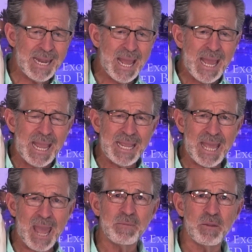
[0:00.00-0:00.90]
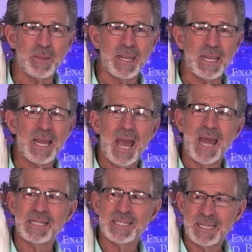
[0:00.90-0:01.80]
And he came to
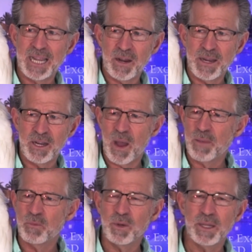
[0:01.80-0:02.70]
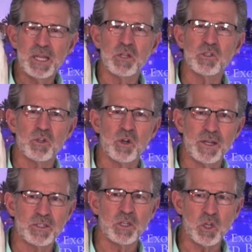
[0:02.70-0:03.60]
me and he said, Gary, you know, I'm really
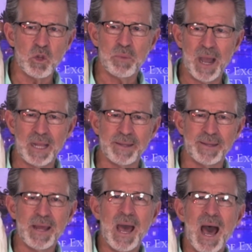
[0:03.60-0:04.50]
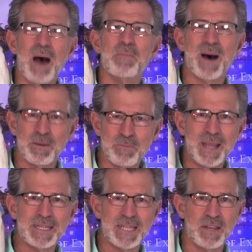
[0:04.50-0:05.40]
concerned as a new pilot
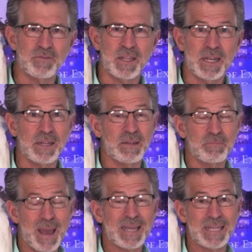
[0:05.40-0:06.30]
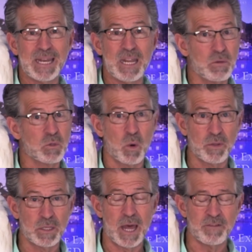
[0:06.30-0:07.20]
about my safety. And back then he
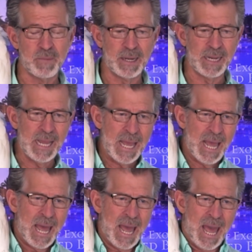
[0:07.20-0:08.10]
was worth a lot of money